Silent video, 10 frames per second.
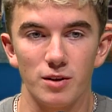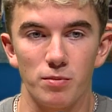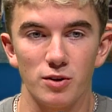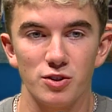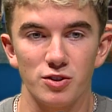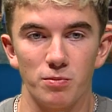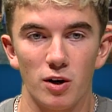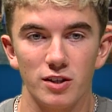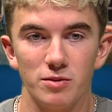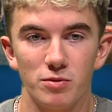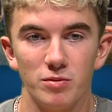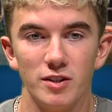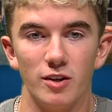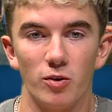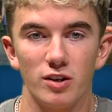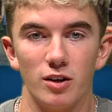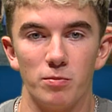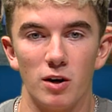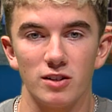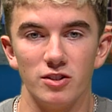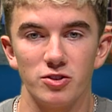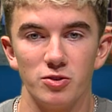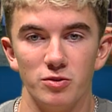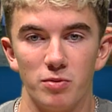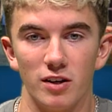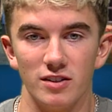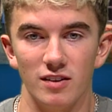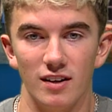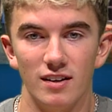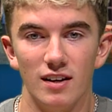to purchase a parking permit in order to park in the student parking lot.